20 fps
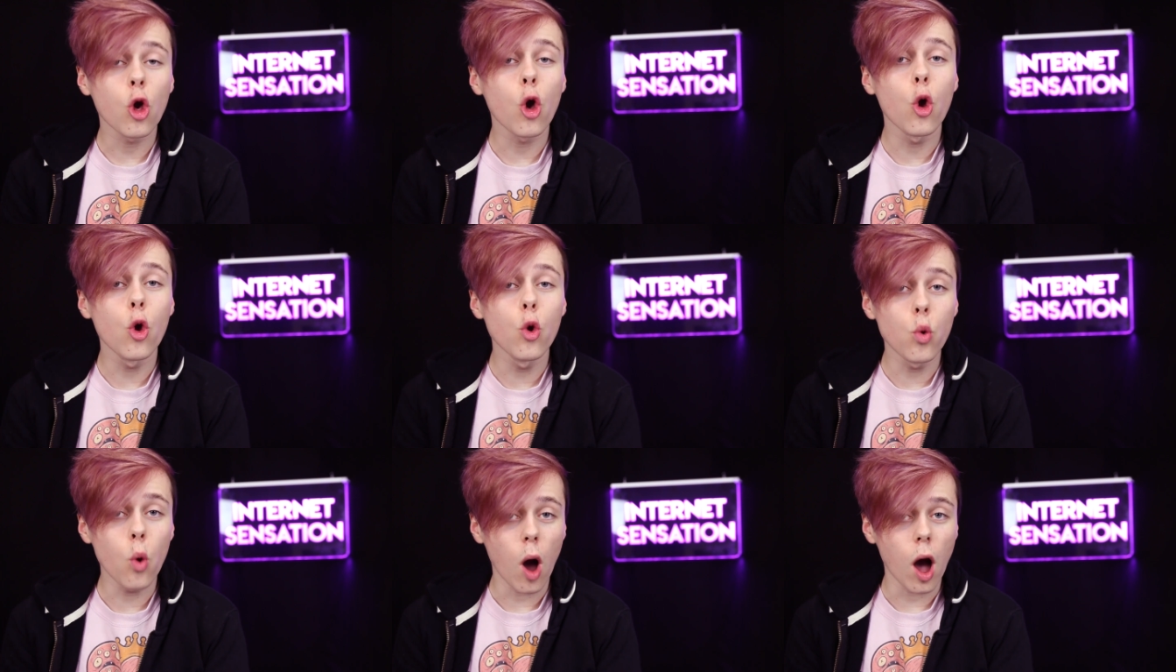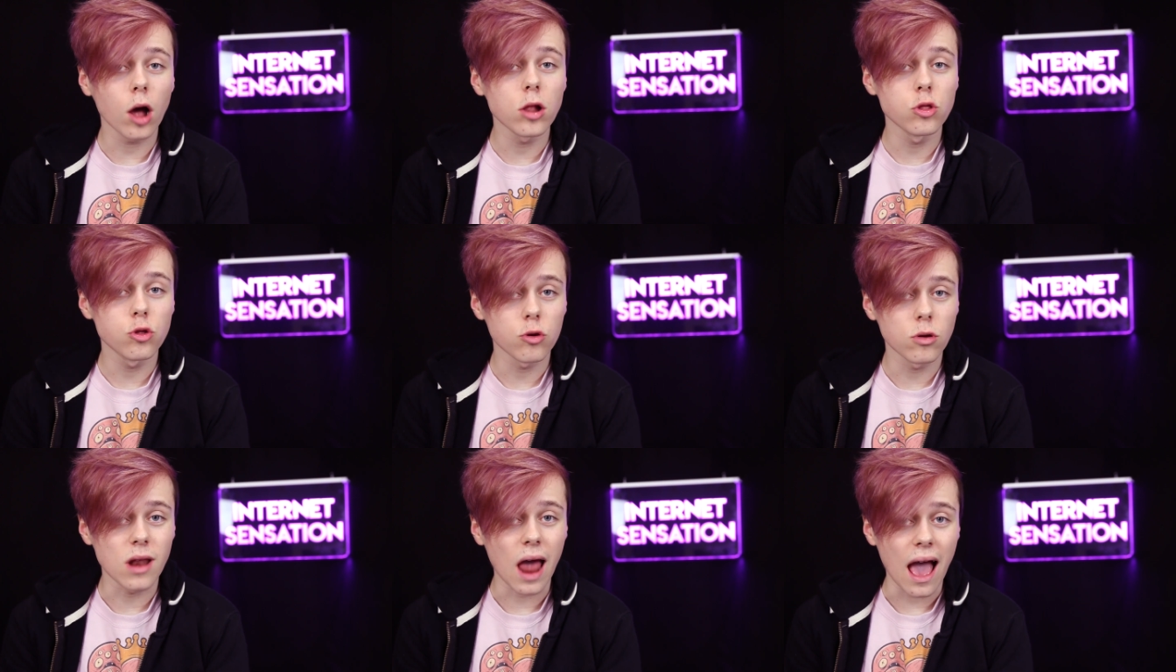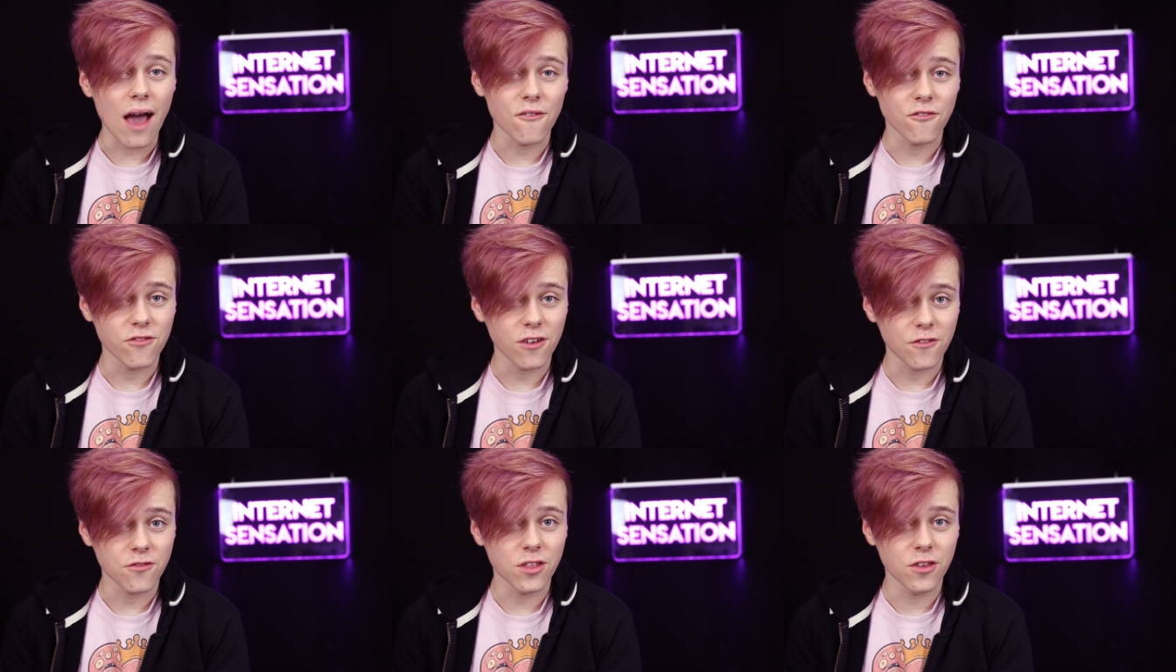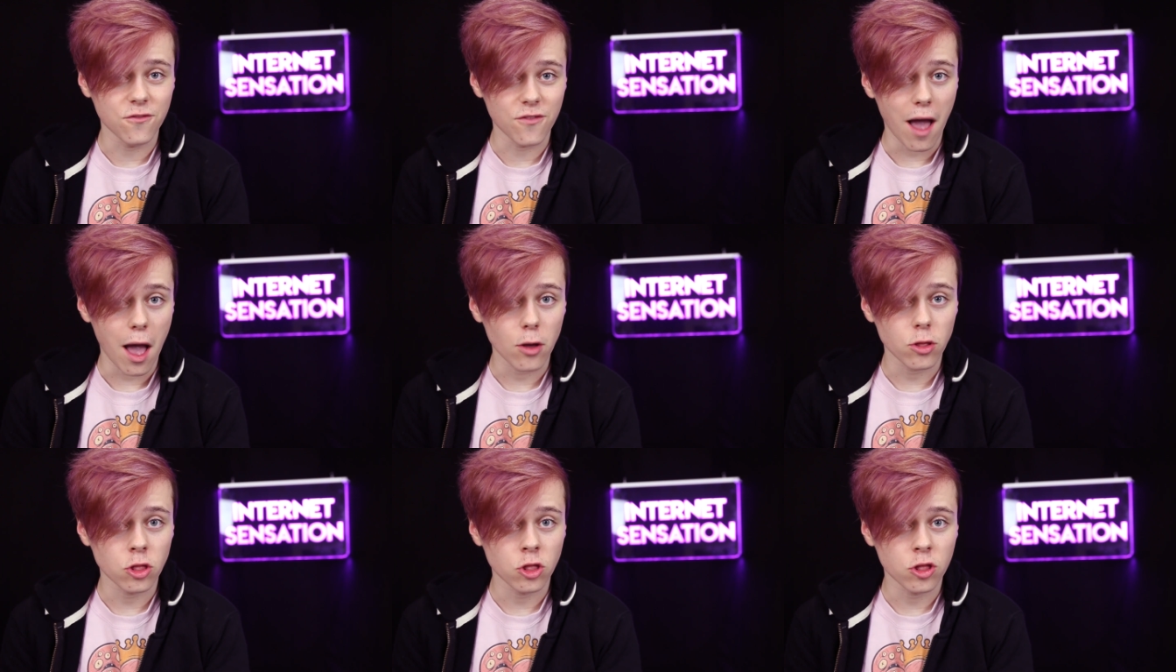
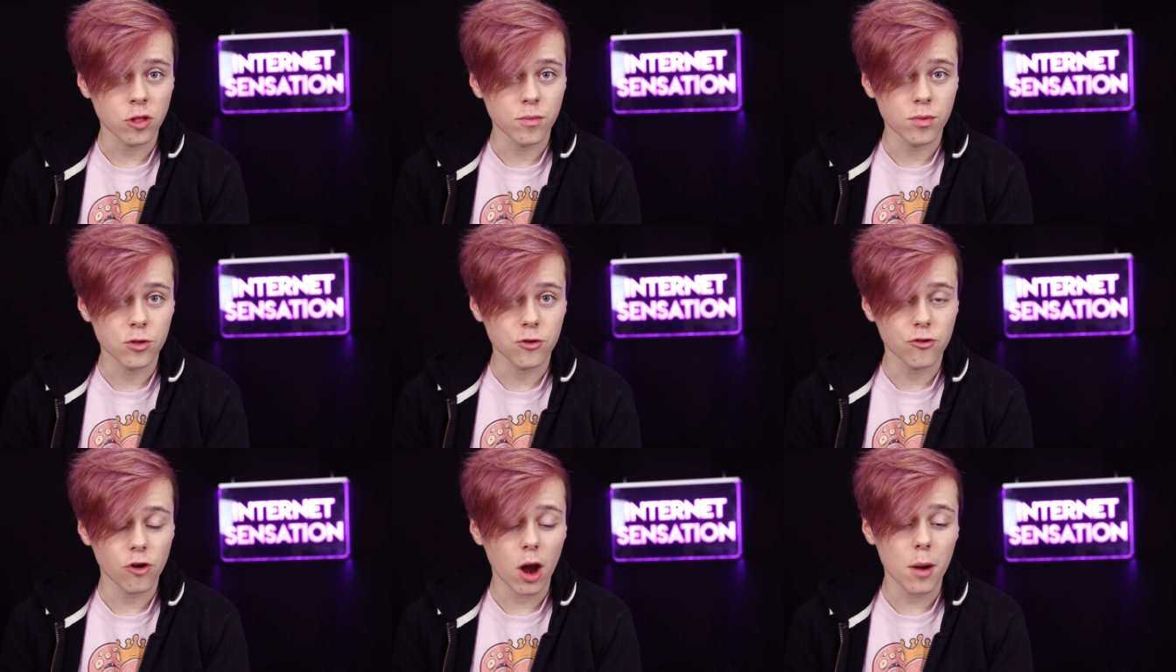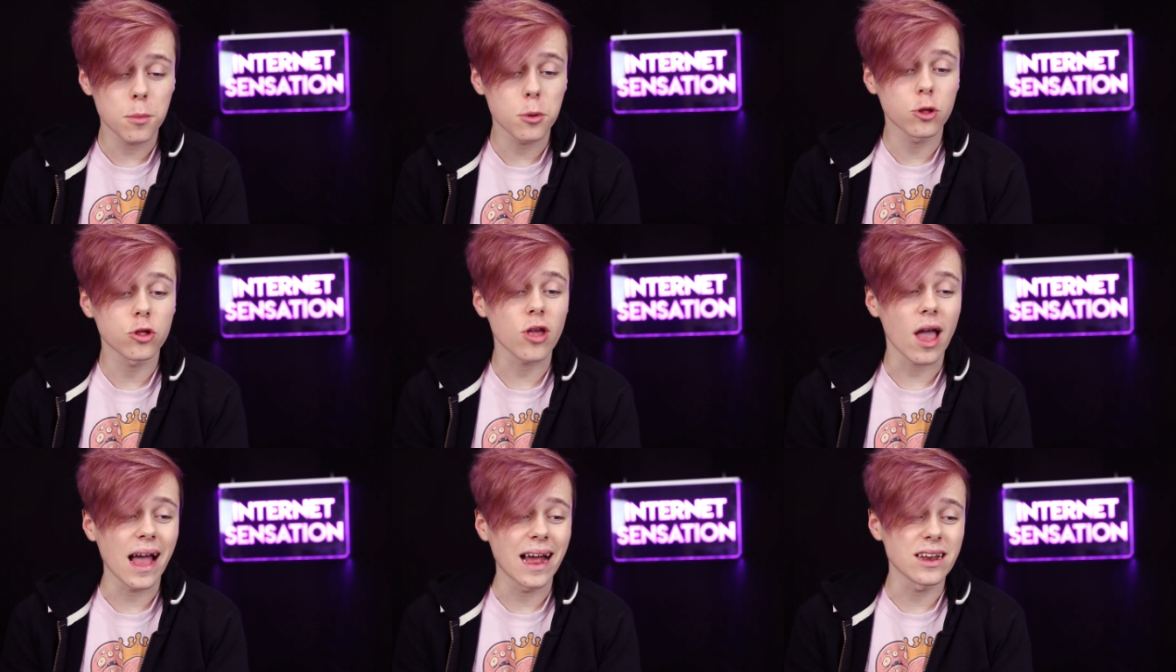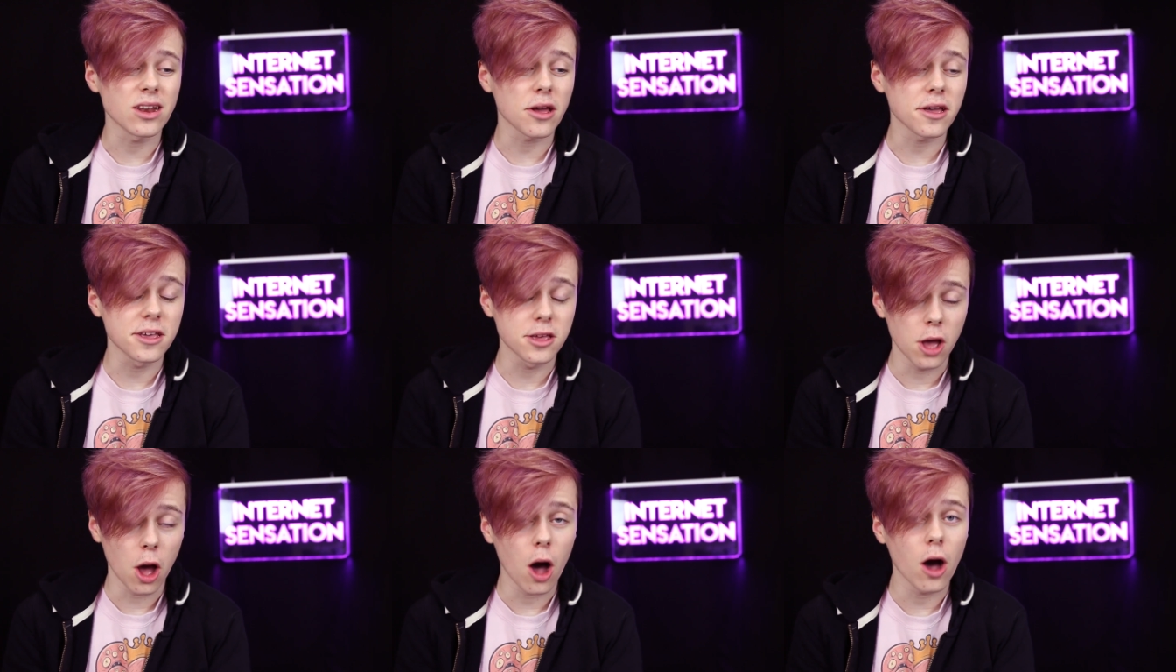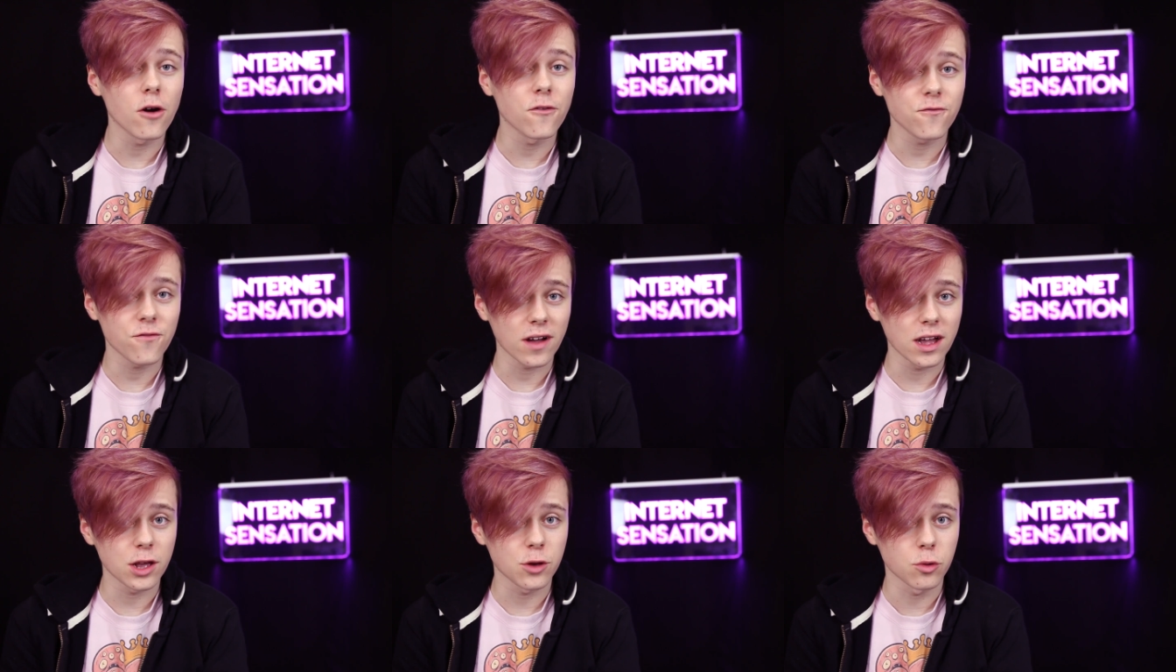250,000 subscribers, and I
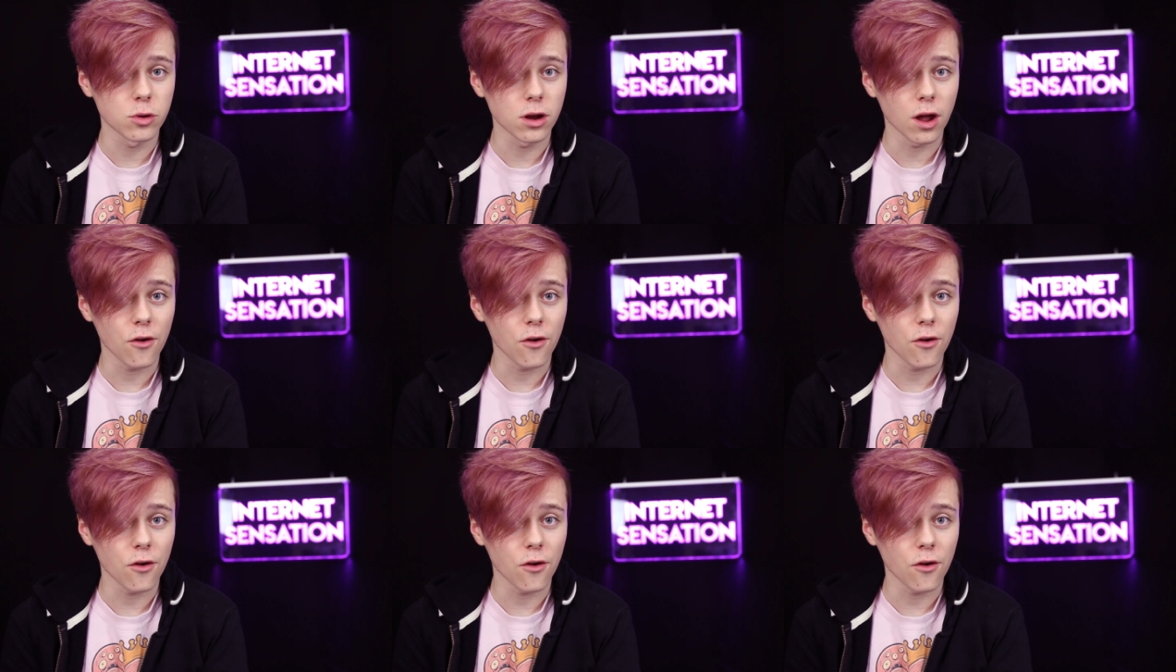can't thank you